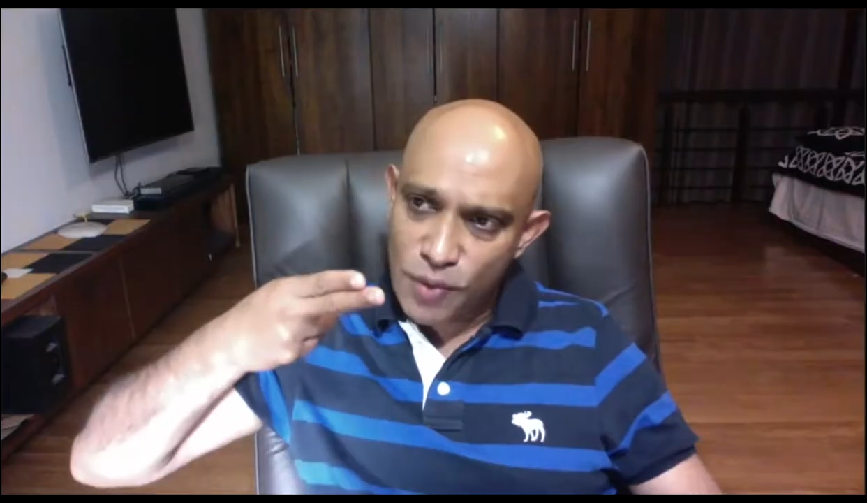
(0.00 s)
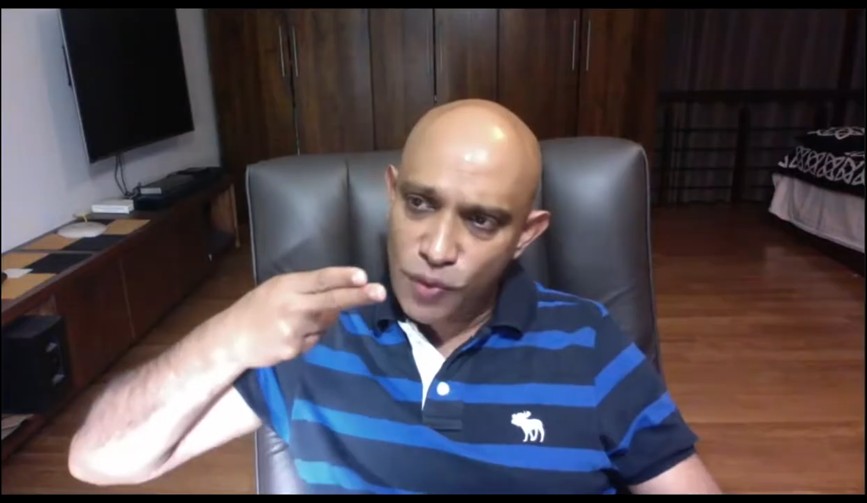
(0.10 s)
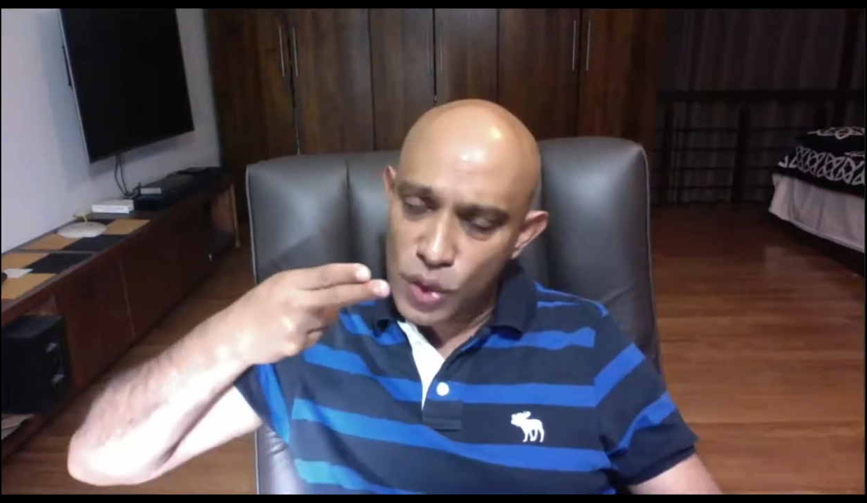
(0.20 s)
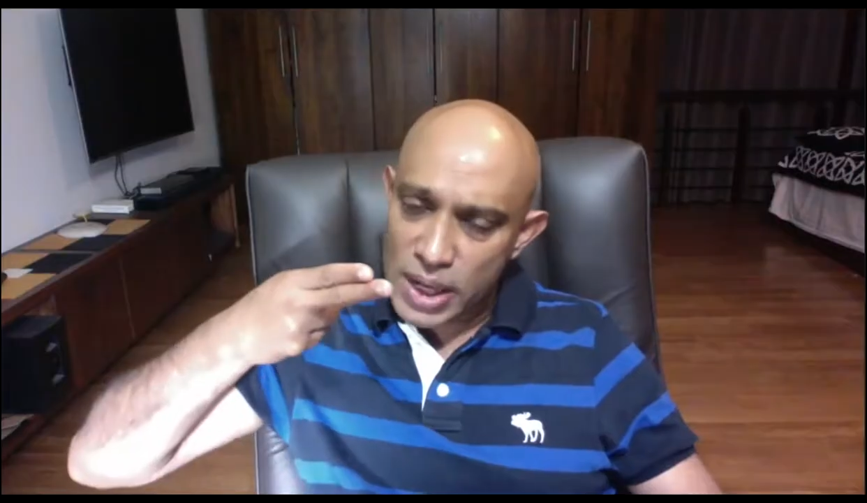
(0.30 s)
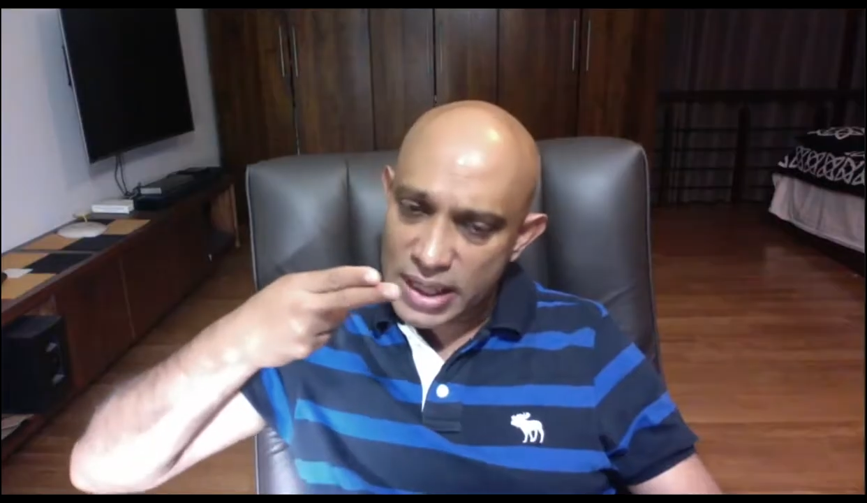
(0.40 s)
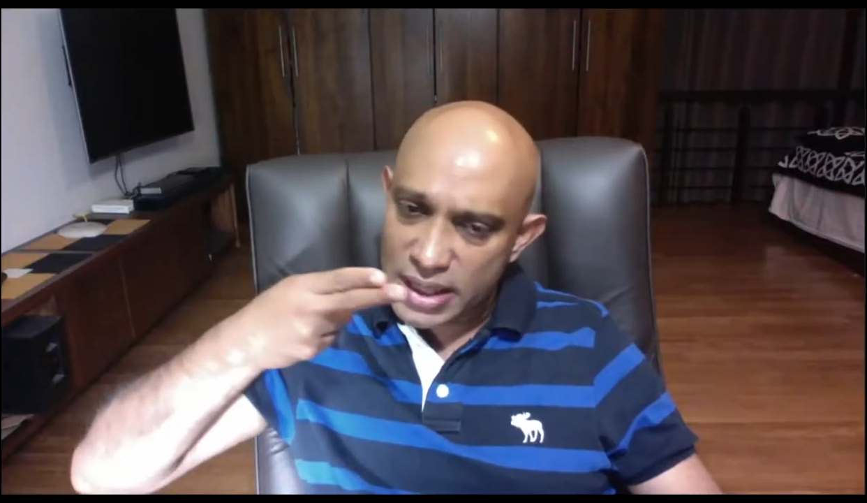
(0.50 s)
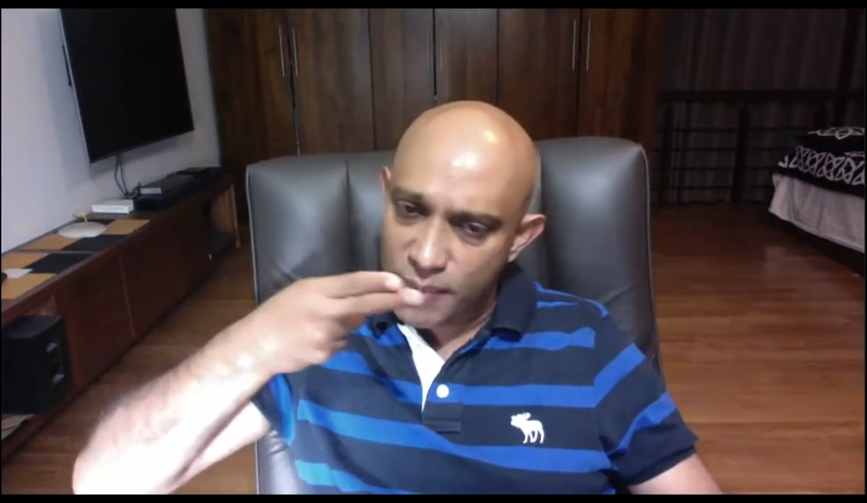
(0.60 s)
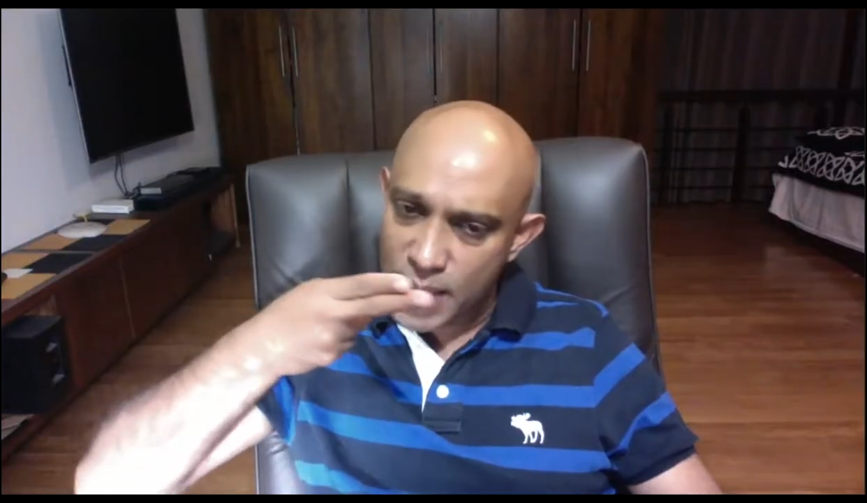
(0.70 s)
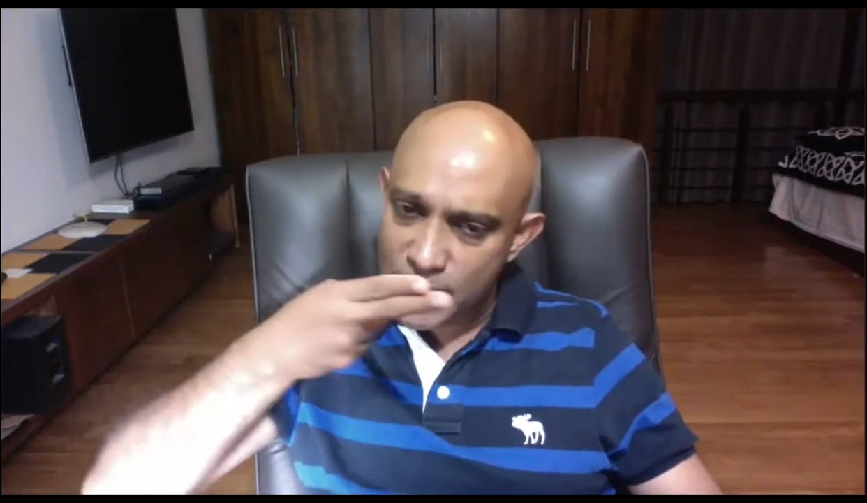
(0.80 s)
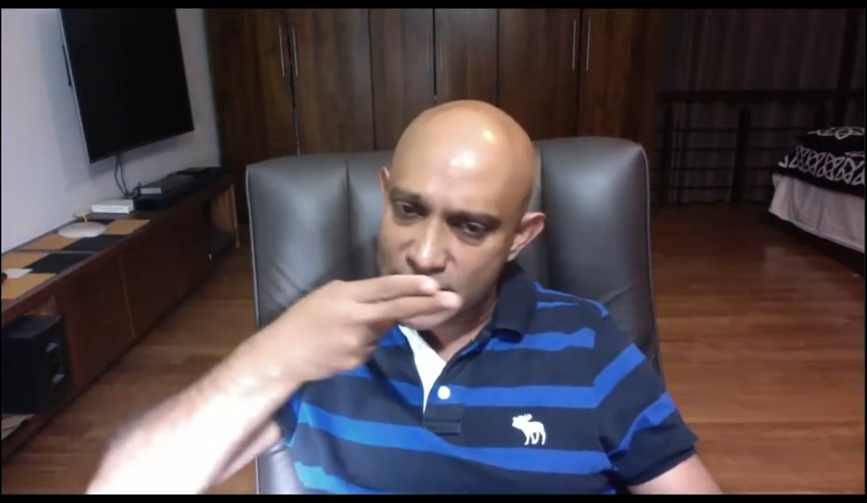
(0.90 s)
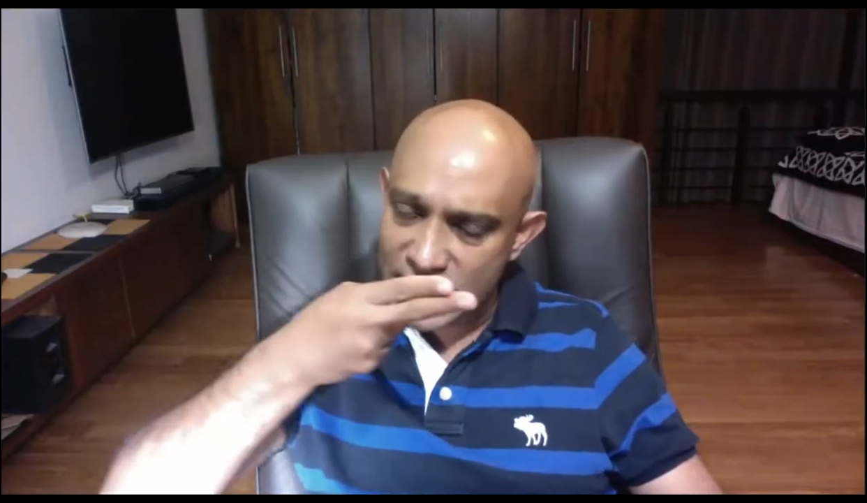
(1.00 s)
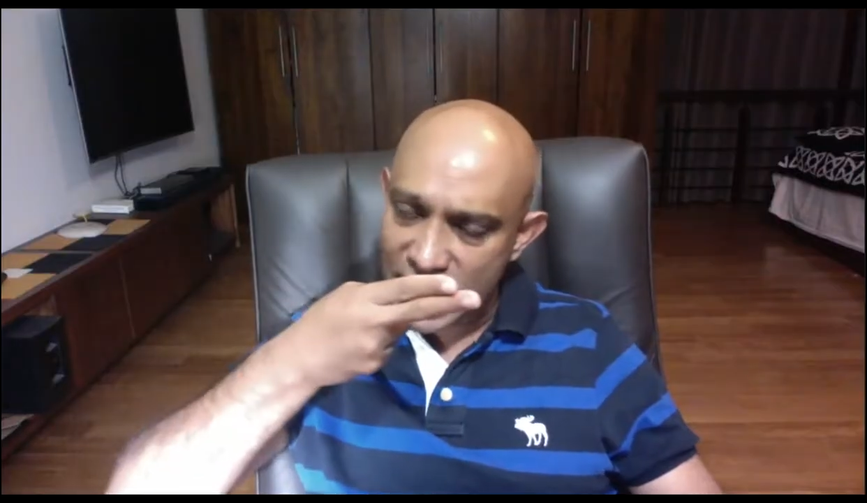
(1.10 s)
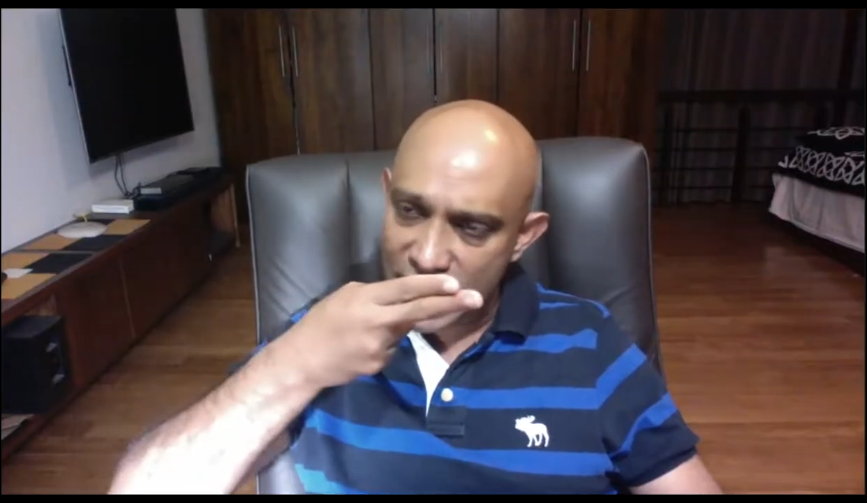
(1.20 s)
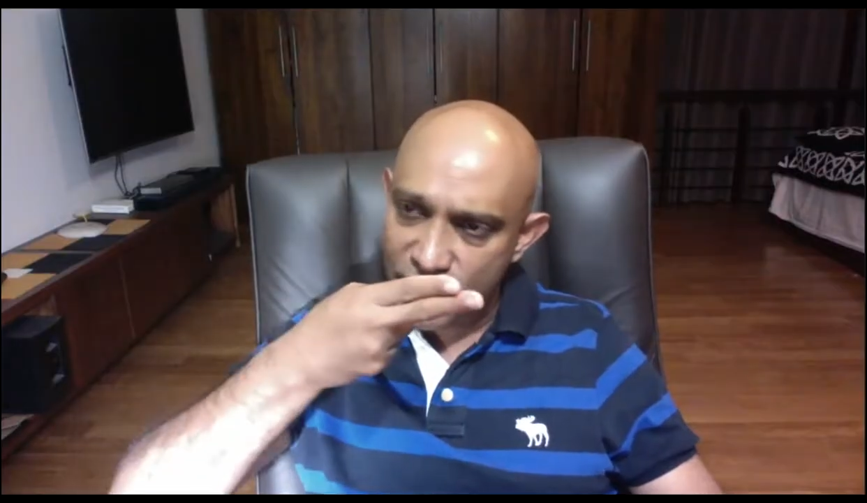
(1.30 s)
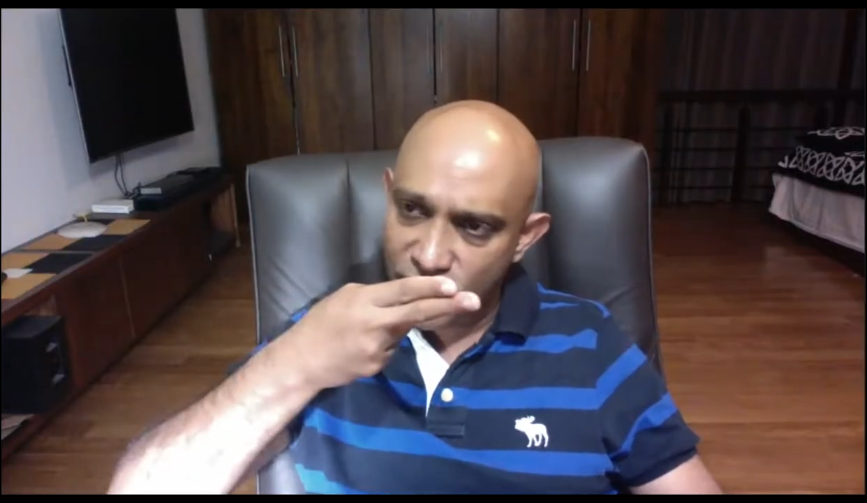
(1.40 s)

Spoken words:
if you hit the baby's head